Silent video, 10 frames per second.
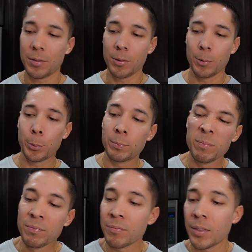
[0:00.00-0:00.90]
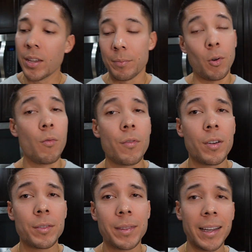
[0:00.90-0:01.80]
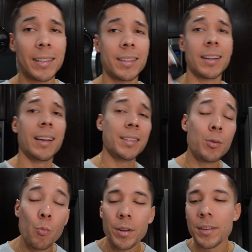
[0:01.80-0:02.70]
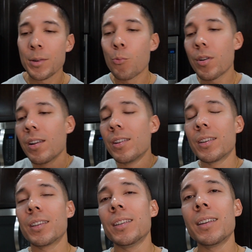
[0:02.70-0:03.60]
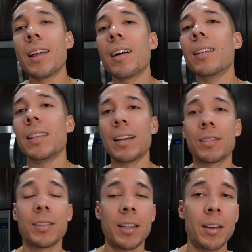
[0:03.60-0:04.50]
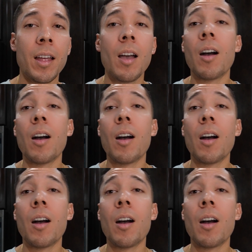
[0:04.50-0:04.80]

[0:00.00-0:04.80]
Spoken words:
So yeah, overall, like I said, guys, you wanna look good on the outside.